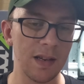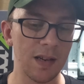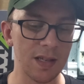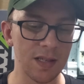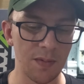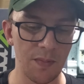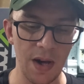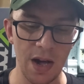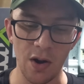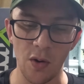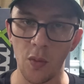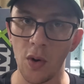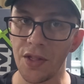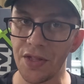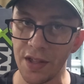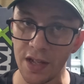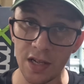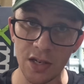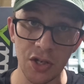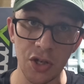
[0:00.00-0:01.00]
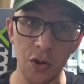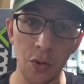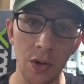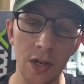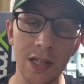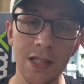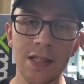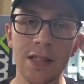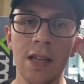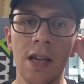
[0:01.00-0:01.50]
Doesn't matter what the
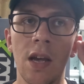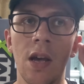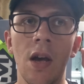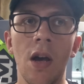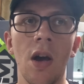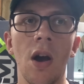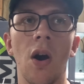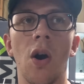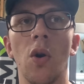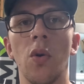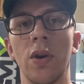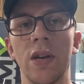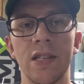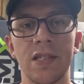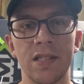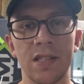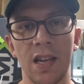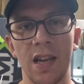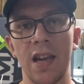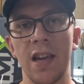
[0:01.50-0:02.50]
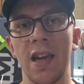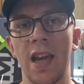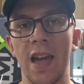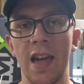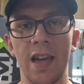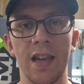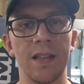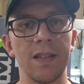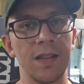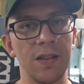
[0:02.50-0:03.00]
issue is. Always say,
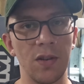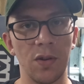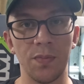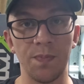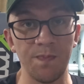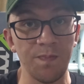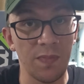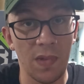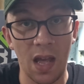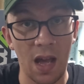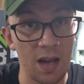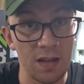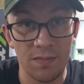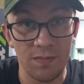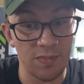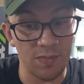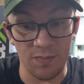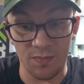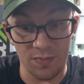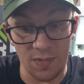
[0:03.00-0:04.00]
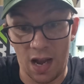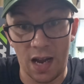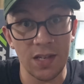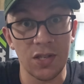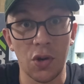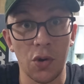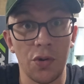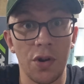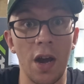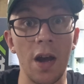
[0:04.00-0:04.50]
hey, you know, I
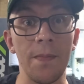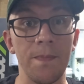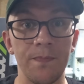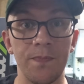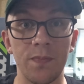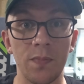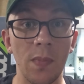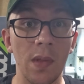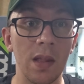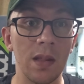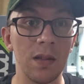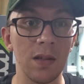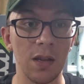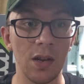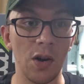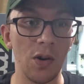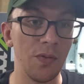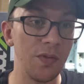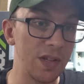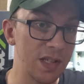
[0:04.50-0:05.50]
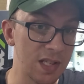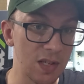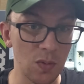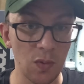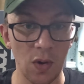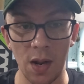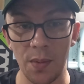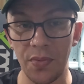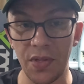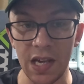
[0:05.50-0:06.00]
screwed up. You know, this is
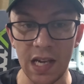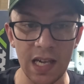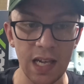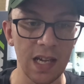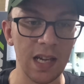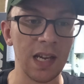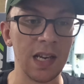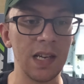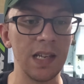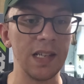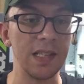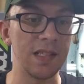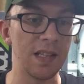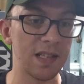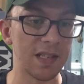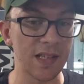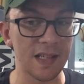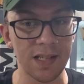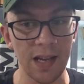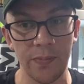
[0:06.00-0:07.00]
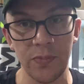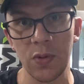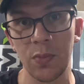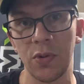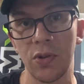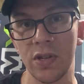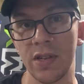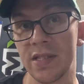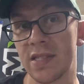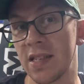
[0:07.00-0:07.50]
what I'm thinking. Is this
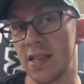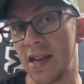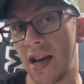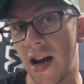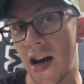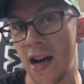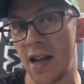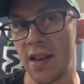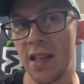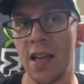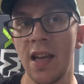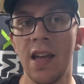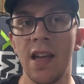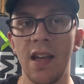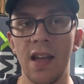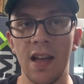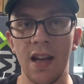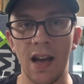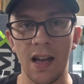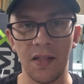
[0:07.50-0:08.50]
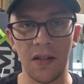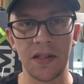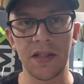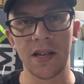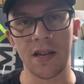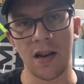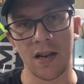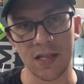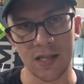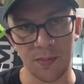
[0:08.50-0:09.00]
acceptable? Is it not? And let
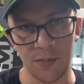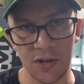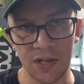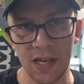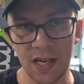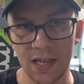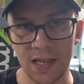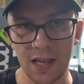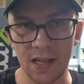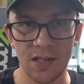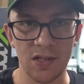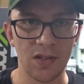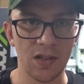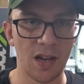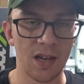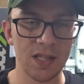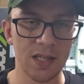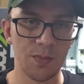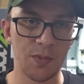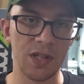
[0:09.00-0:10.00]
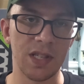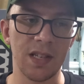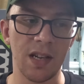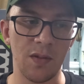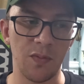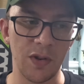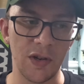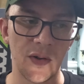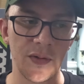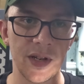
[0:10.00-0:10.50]
the customer dictate. So the customer
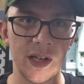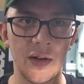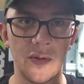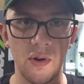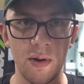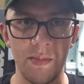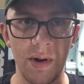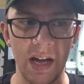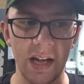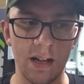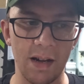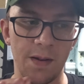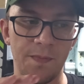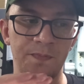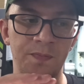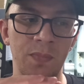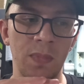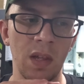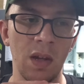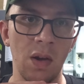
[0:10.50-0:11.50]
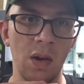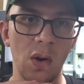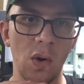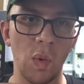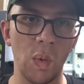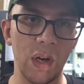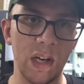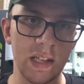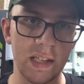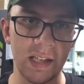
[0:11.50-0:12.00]
said, we don't need to remake them.
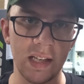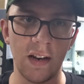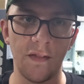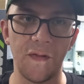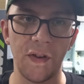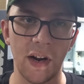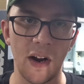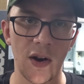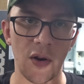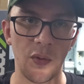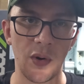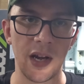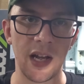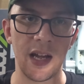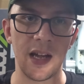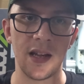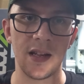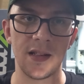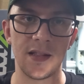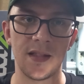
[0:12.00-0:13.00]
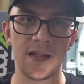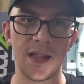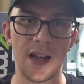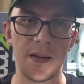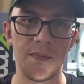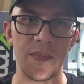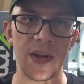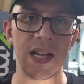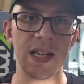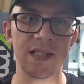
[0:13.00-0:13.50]
We just need to figure out a way
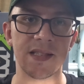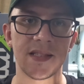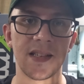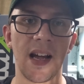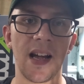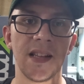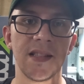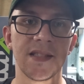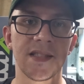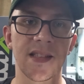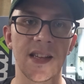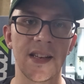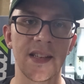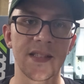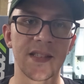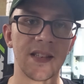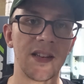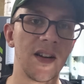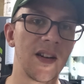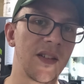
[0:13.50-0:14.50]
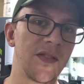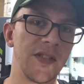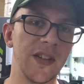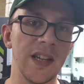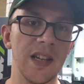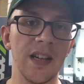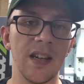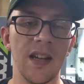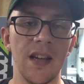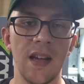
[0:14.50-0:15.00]
that makes sense, that isn't
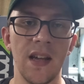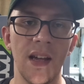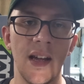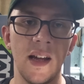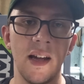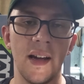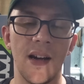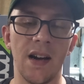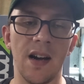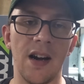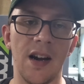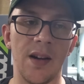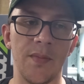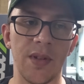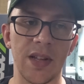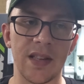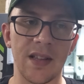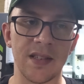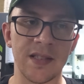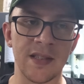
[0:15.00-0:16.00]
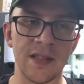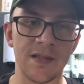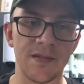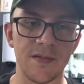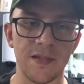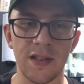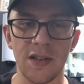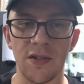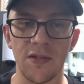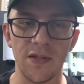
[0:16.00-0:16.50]
ugly, um, that doesn't,
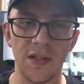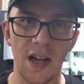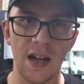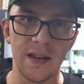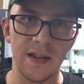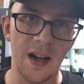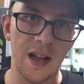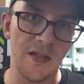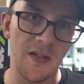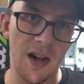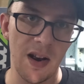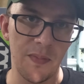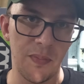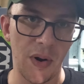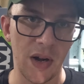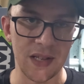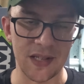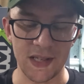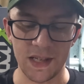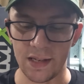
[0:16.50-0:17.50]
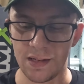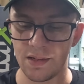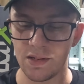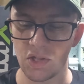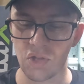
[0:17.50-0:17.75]
you know, not a lot of putzing.